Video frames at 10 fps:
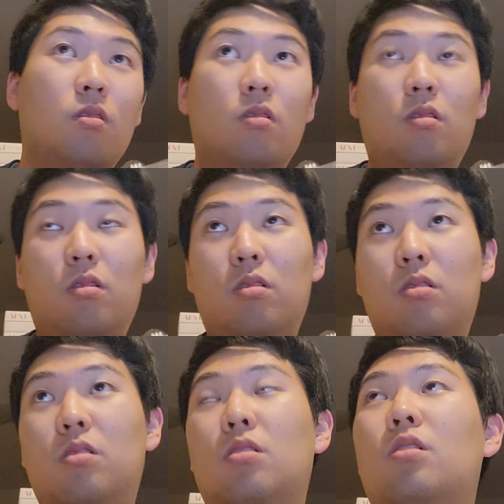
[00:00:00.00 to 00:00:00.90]

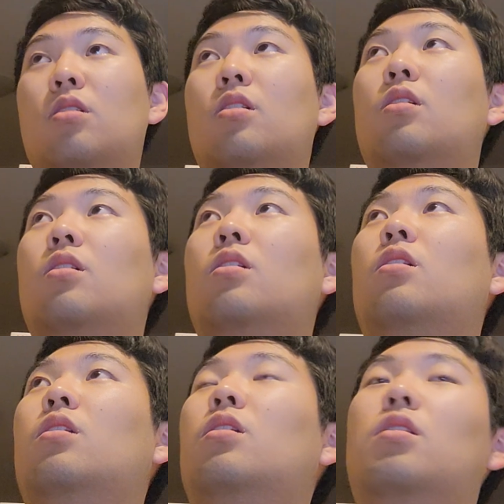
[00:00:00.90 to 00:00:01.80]

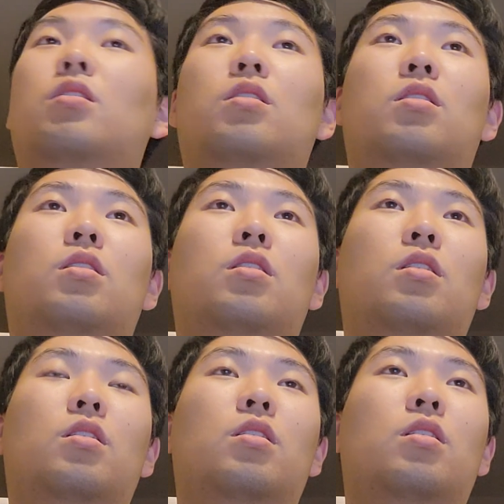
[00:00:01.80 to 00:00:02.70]

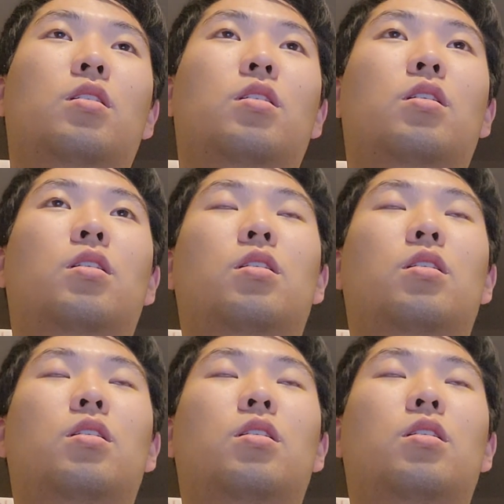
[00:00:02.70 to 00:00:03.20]
[no speech]